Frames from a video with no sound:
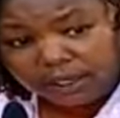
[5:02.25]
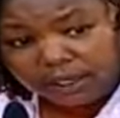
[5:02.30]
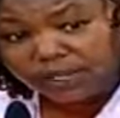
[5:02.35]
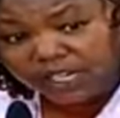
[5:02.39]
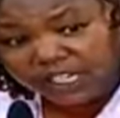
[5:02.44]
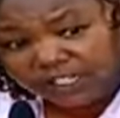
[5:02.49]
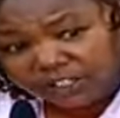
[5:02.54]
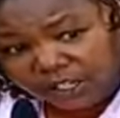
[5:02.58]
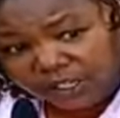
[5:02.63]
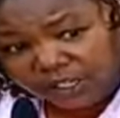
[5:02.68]

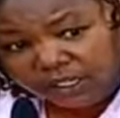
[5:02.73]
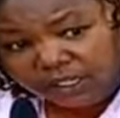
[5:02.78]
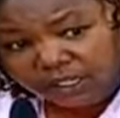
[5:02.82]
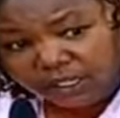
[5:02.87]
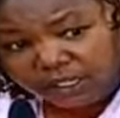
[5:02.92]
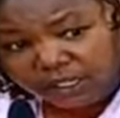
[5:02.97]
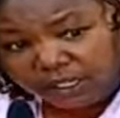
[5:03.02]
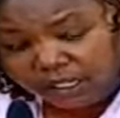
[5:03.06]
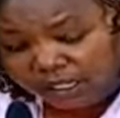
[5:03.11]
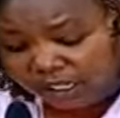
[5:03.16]

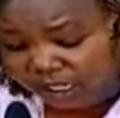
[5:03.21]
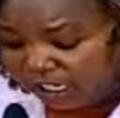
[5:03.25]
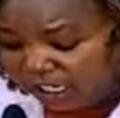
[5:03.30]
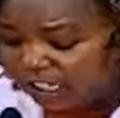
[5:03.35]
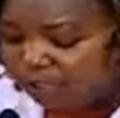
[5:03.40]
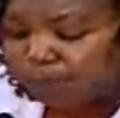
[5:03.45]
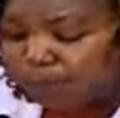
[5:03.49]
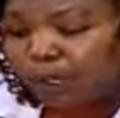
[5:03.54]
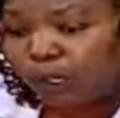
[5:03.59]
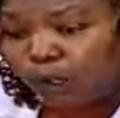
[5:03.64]
Reason
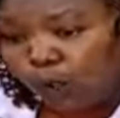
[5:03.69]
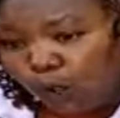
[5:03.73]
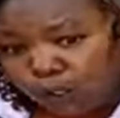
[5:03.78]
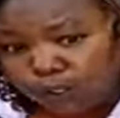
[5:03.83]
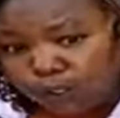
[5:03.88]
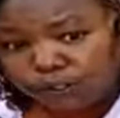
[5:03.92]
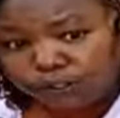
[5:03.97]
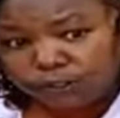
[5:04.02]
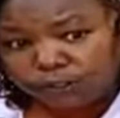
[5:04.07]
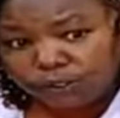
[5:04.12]
is
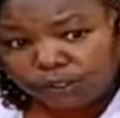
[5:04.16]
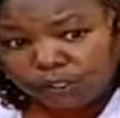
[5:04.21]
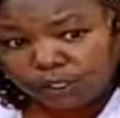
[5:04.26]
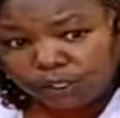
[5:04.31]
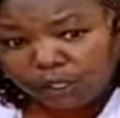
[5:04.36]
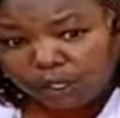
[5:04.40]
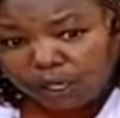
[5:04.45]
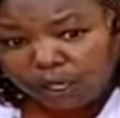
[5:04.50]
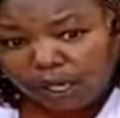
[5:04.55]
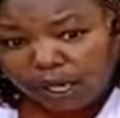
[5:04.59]
because
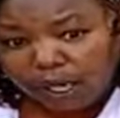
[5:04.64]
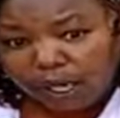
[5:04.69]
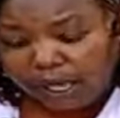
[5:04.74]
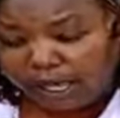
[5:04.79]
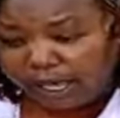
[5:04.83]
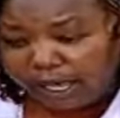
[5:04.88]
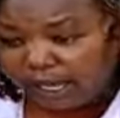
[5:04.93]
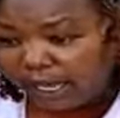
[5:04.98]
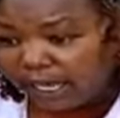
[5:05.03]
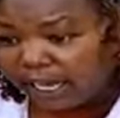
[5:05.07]

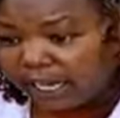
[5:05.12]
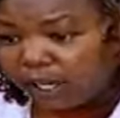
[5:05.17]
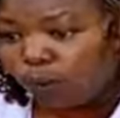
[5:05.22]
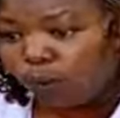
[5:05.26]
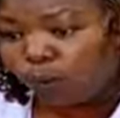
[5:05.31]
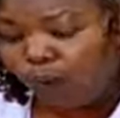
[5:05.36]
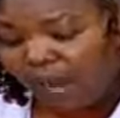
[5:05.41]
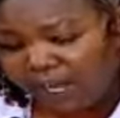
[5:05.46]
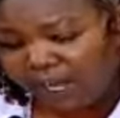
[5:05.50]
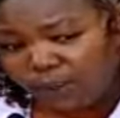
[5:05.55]

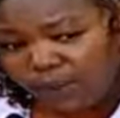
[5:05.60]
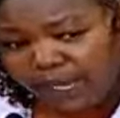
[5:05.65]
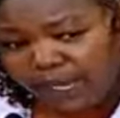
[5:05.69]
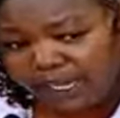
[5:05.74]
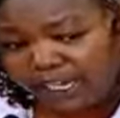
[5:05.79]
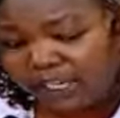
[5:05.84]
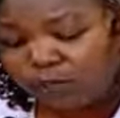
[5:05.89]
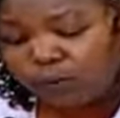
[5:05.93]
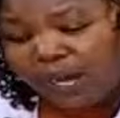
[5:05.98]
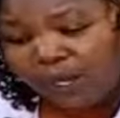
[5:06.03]
one
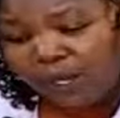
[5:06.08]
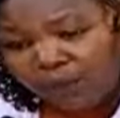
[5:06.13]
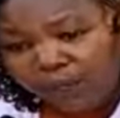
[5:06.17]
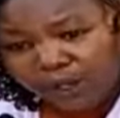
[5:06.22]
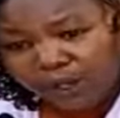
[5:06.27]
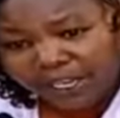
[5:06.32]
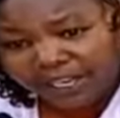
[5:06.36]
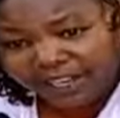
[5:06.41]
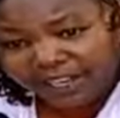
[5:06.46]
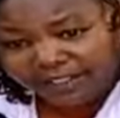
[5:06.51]
way, in one
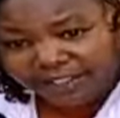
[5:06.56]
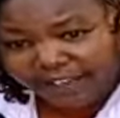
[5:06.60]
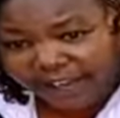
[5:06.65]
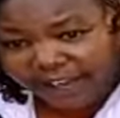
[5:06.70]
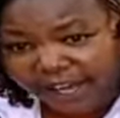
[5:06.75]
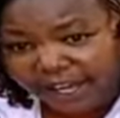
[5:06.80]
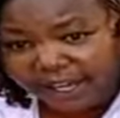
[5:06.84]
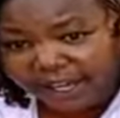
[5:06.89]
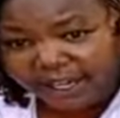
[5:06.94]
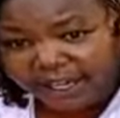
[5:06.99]
way or
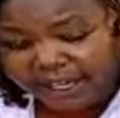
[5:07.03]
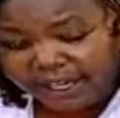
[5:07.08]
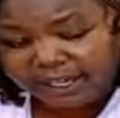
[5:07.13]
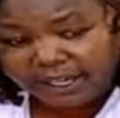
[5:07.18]
another,